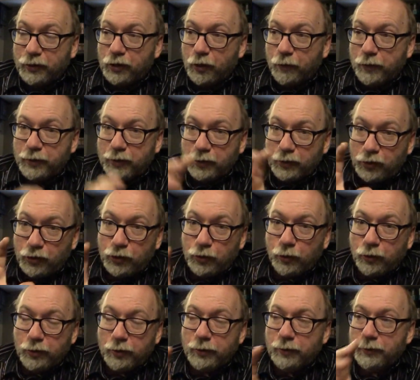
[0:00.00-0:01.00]
So it's this
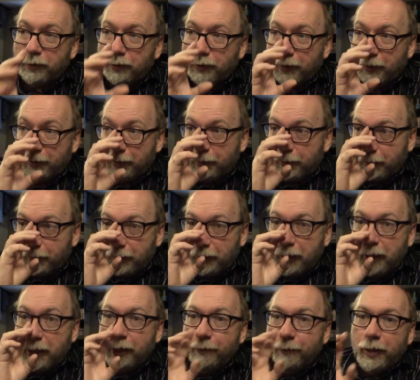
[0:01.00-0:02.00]
short, like
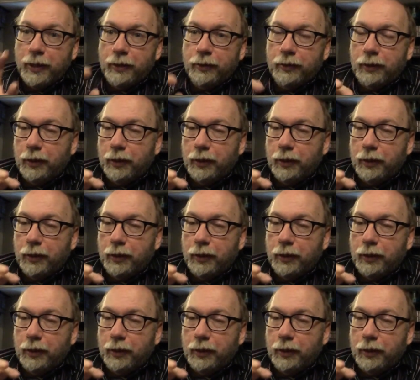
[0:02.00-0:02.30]
animated